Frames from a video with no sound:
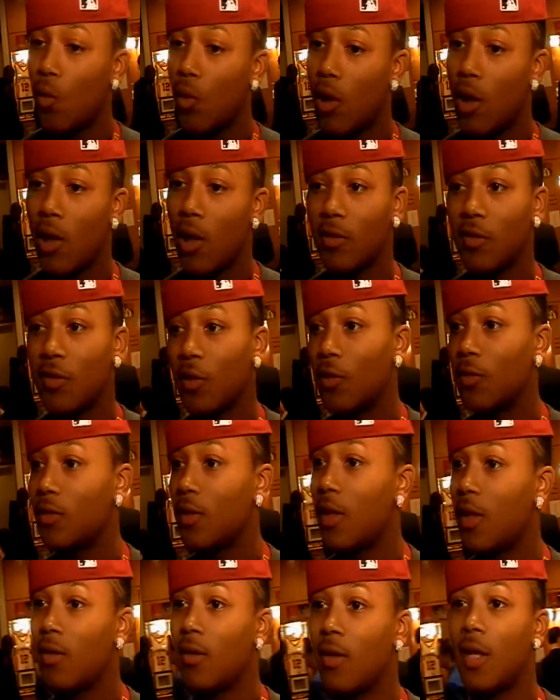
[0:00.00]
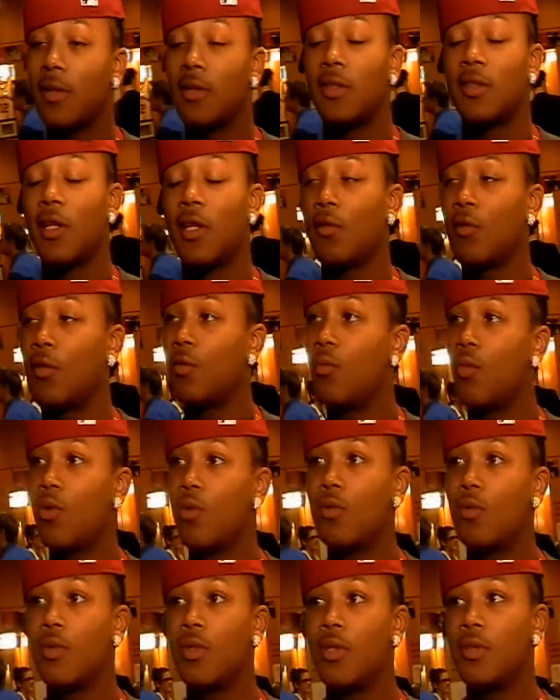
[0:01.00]
I turned down like several
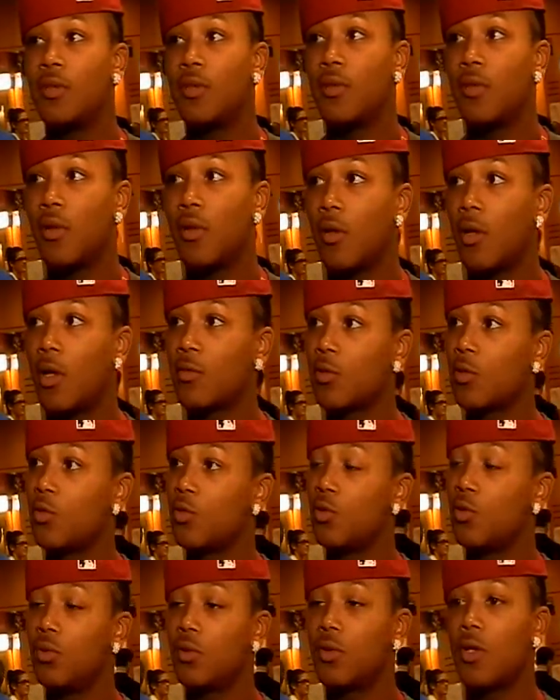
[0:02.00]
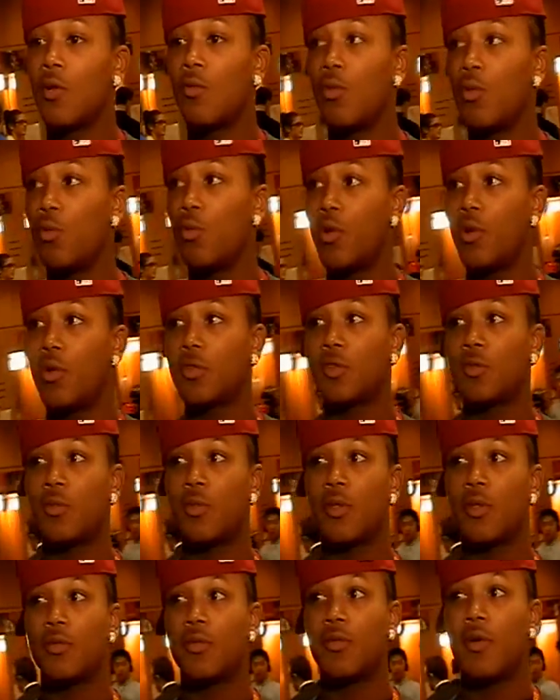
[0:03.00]
movies. I was supposed to do something with Will
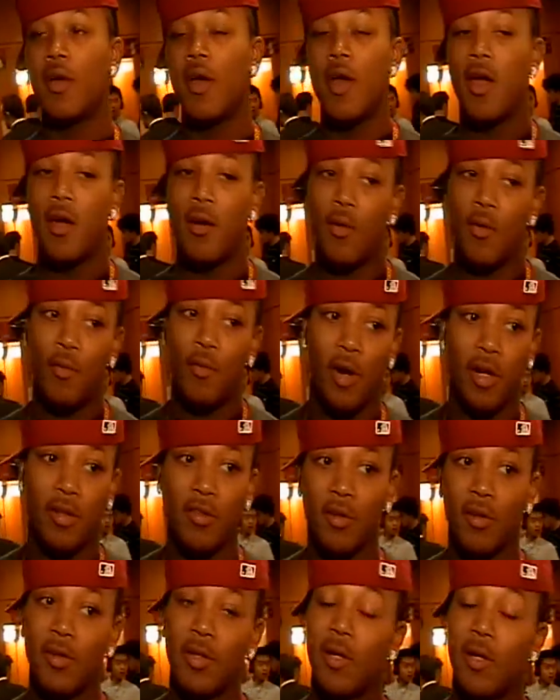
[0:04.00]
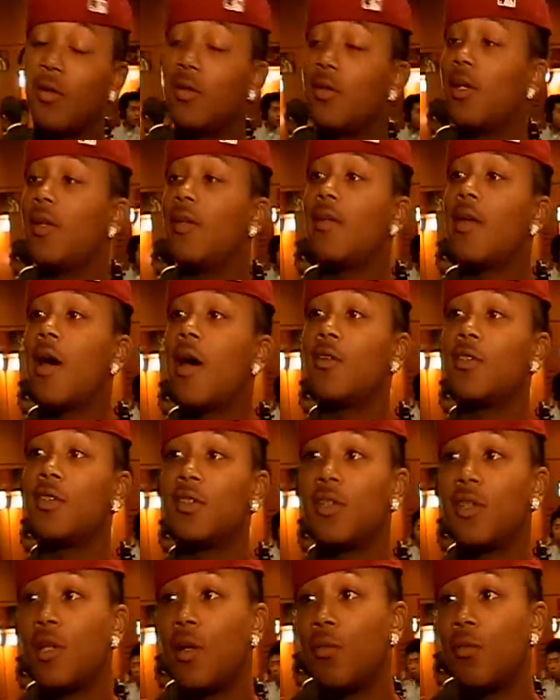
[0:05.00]
Smith. But I turned everything down
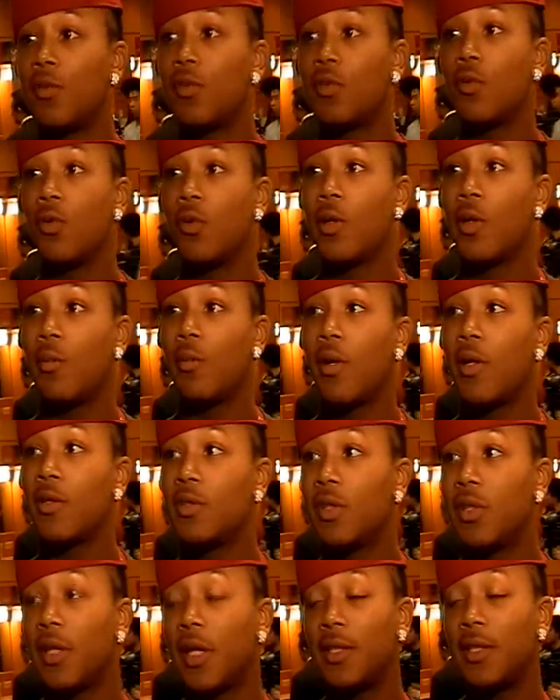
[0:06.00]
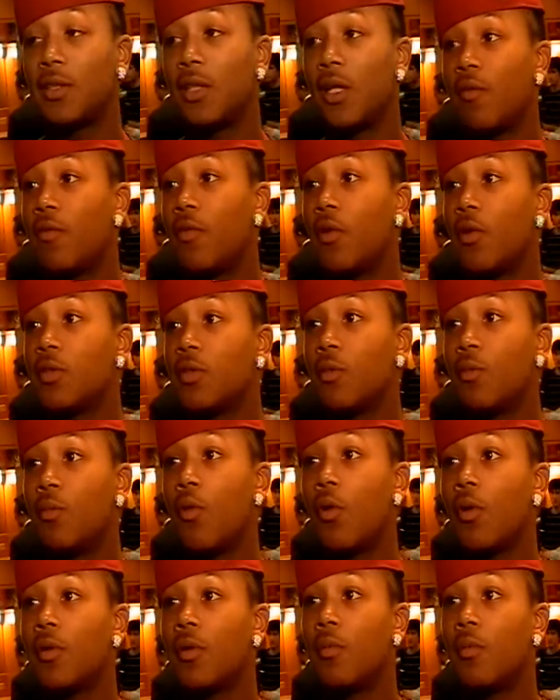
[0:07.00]
just to come to school and get my education. I feel it's
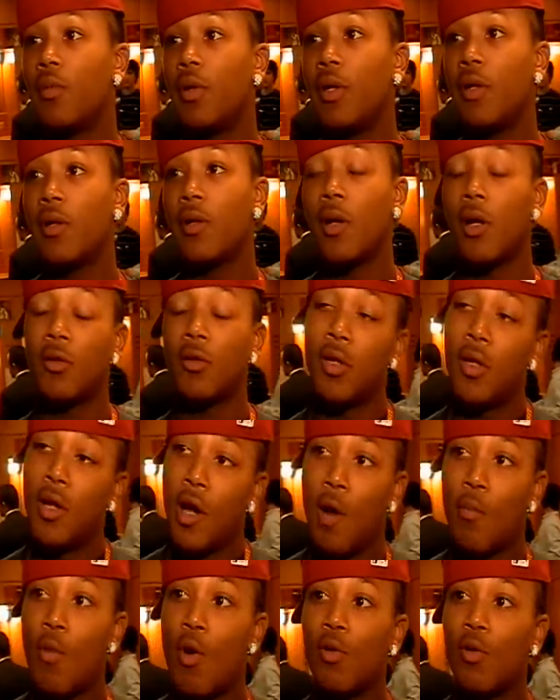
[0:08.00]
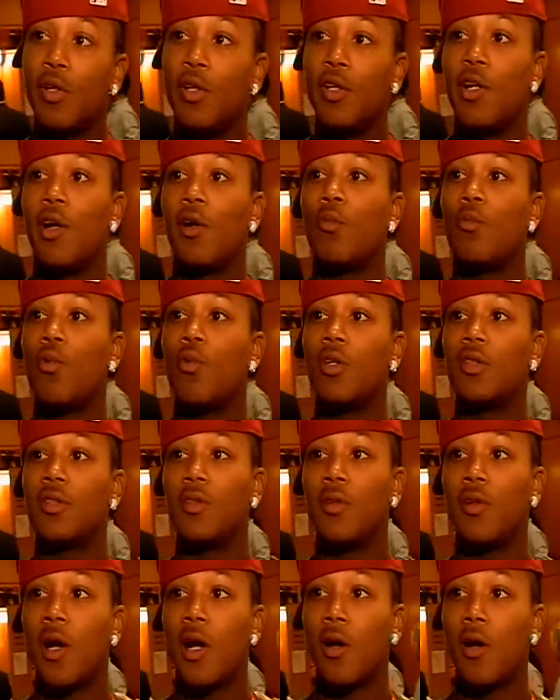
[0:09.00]
important to be here. I'm only young once,
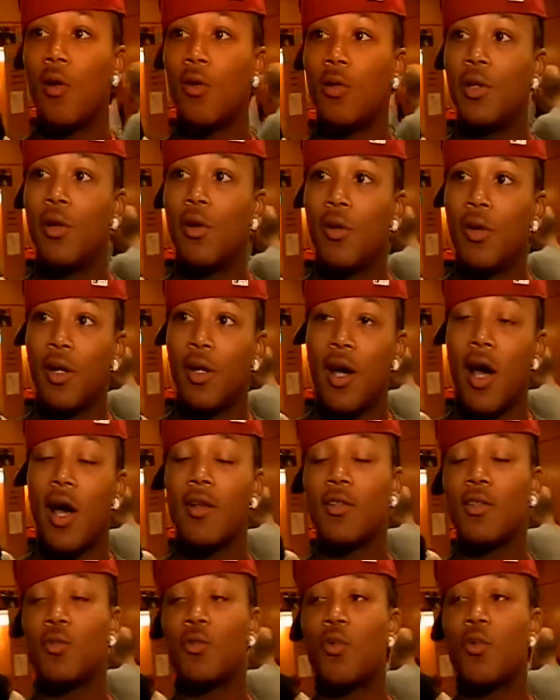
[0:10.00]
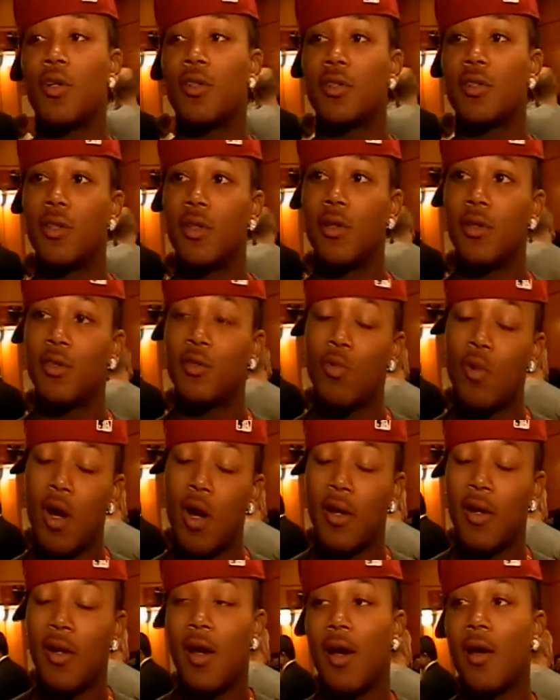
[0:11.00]
I can only go to college once, so it's
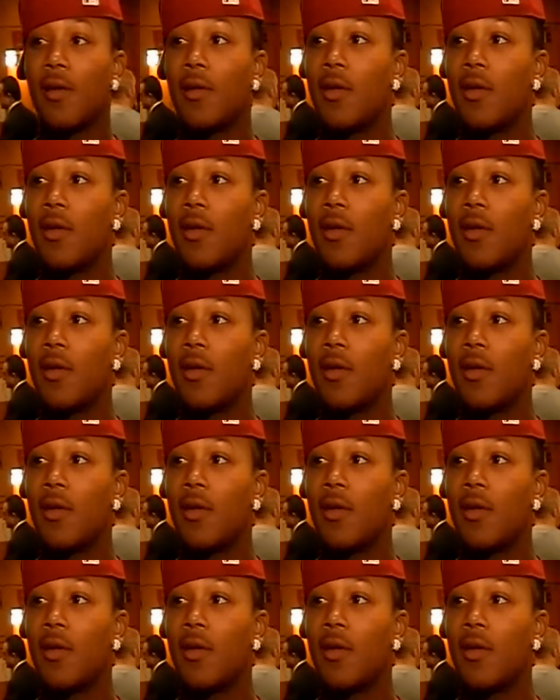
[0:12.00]
why not.